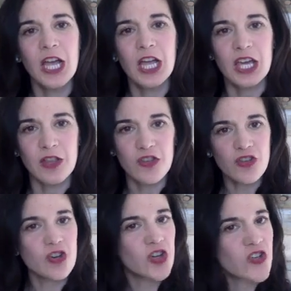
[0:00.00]

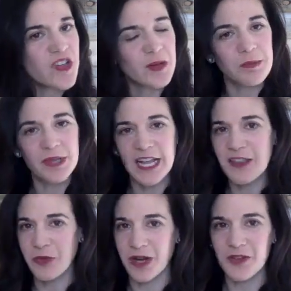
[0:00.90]
concerns, complaints,
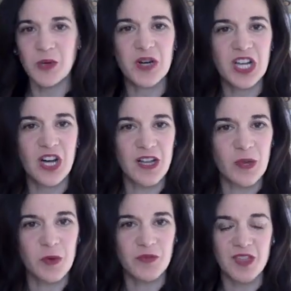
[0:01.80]
whatever you want to call it, one
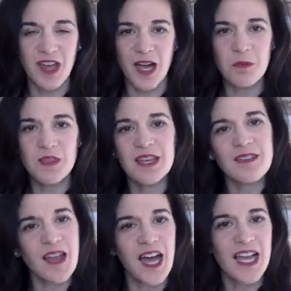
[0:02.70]
of the top things
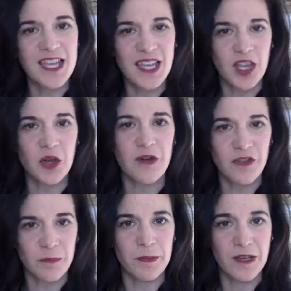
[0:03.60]
I hear
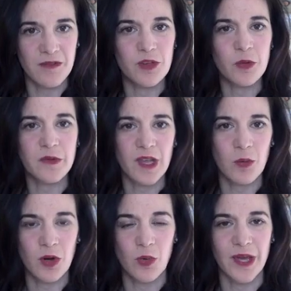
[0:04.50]
from individuals I
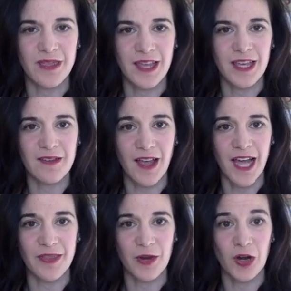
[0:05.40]
work with is
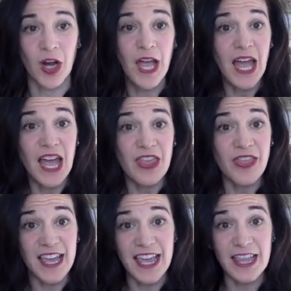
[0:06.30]
either
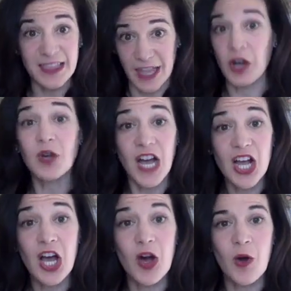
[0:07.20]
they're gung
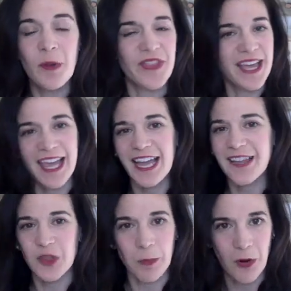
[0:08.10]
ho, but they can't get
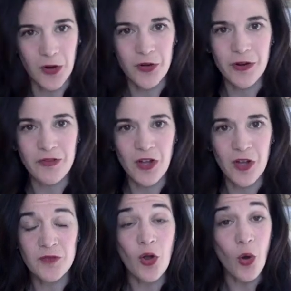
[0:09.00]
their partner
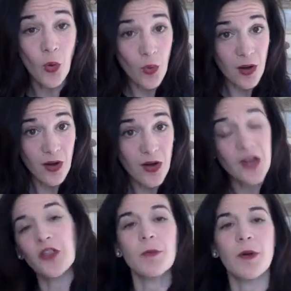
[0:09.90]
involved, or
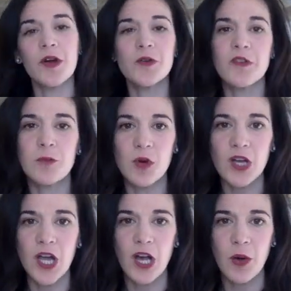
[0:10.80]
their partner is more
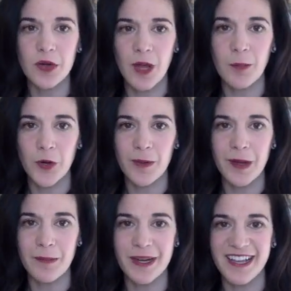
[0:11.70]
gung ho and on board about
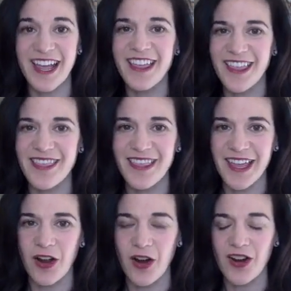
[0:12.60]
money than they
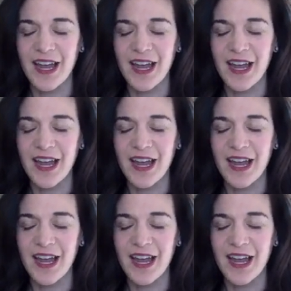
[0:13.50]
are.